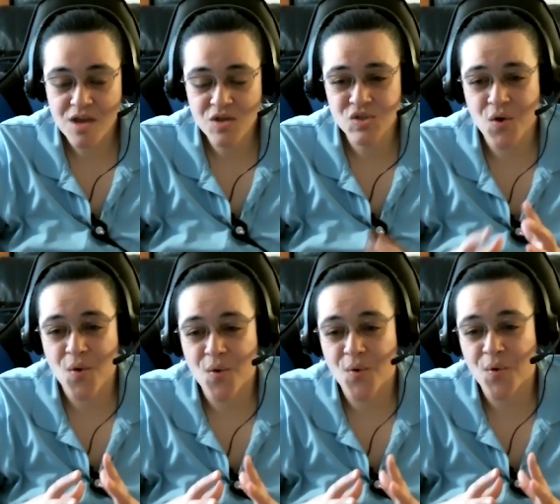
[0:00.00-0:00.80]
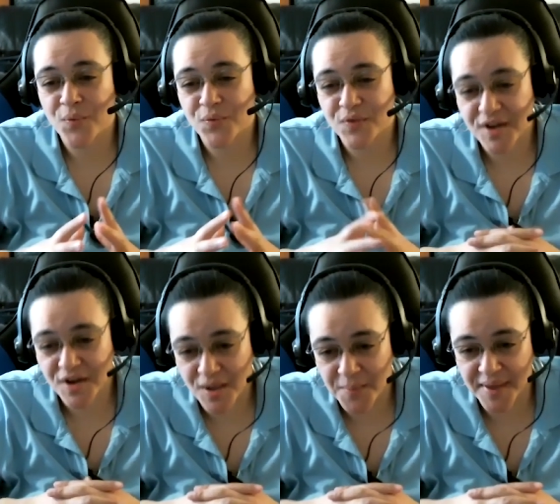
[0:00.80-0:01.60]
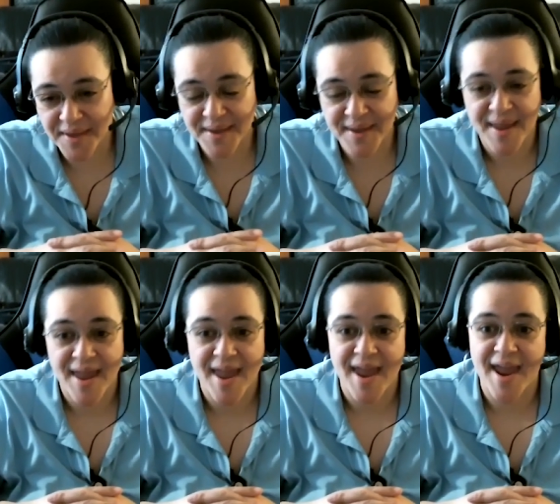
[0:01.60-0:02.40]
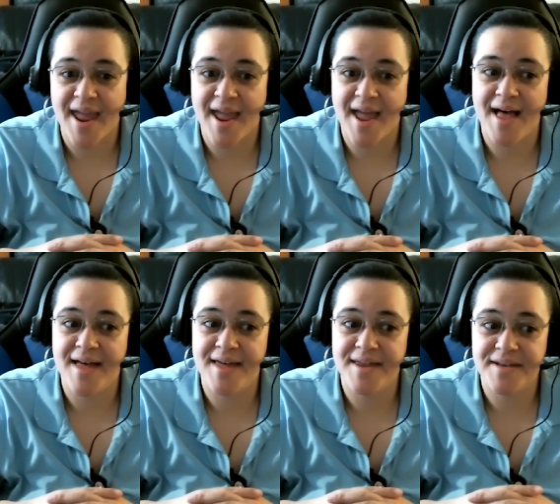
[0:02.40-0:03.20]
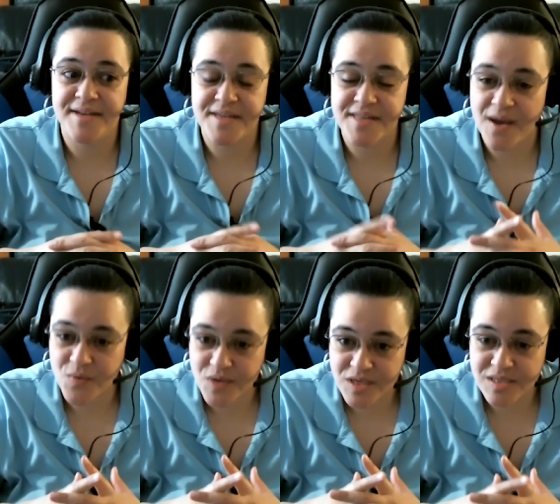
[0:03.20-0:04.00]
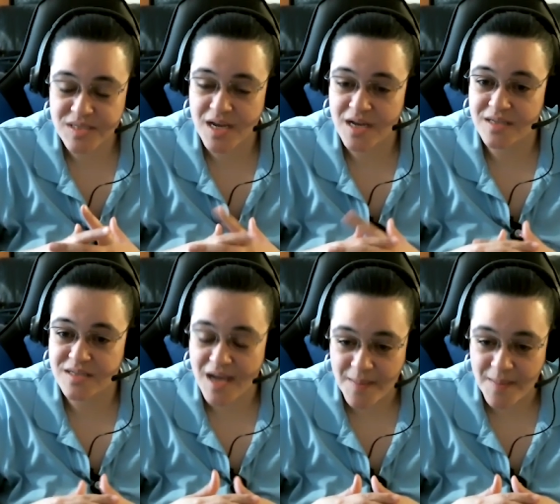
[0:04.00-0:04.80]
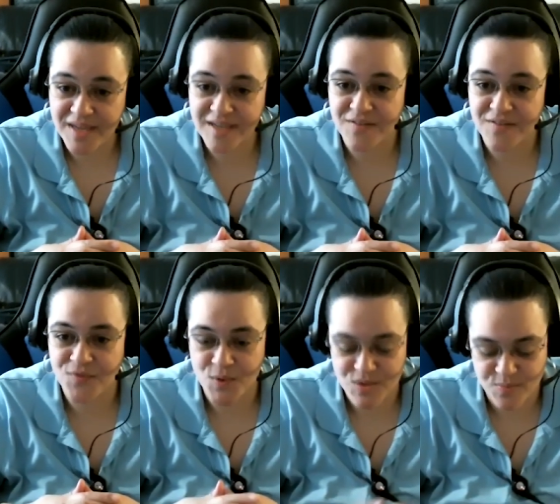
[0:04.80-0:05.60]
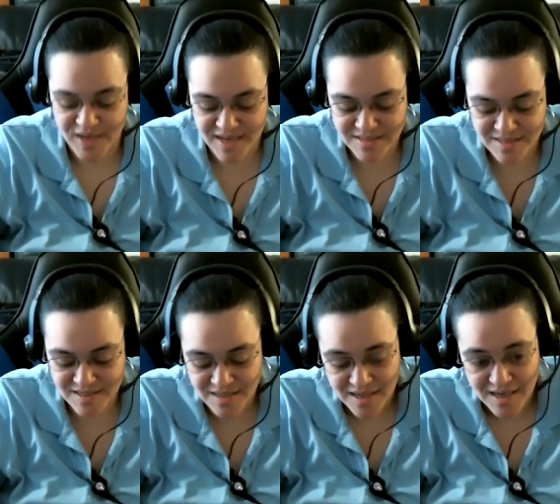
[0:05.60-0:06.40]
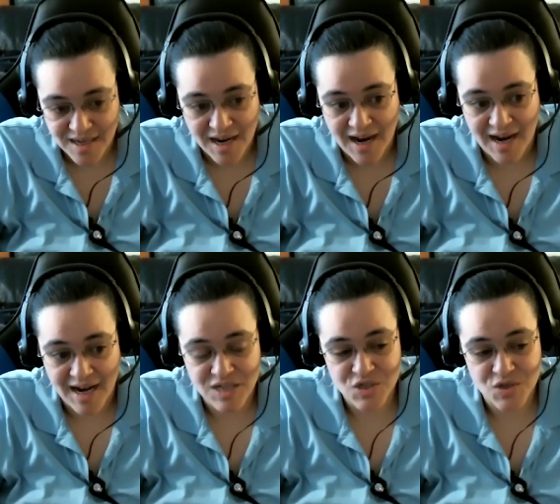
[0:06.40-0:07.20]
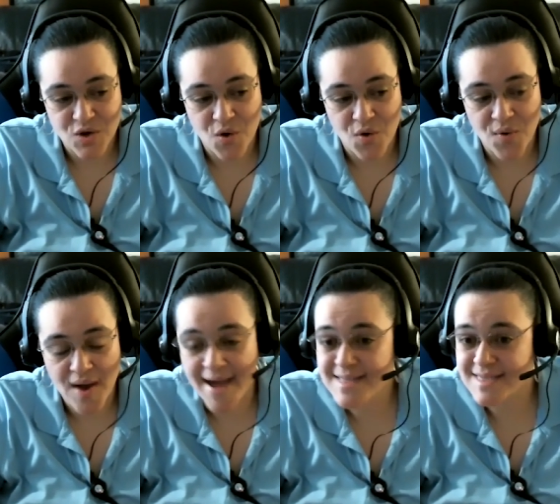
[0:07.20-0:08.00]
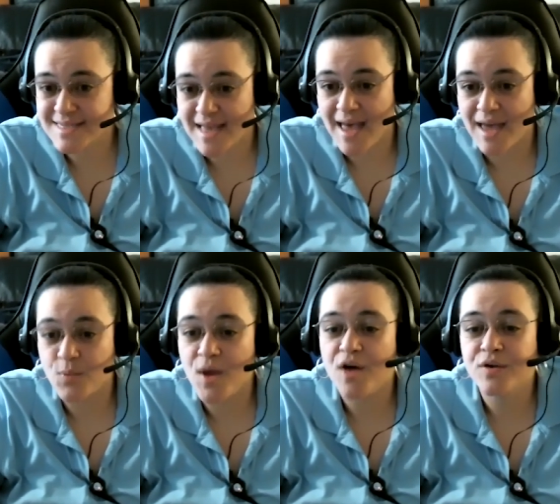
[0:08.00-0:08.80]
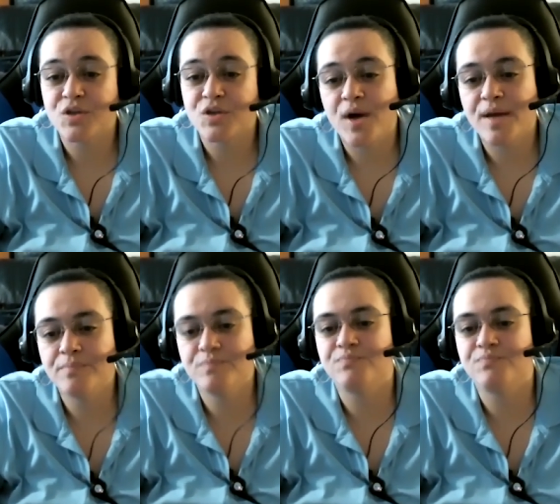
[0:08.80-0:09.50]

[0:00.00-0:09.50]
So they're coming, and that was a topic for debate. And so I decide, well, you know what?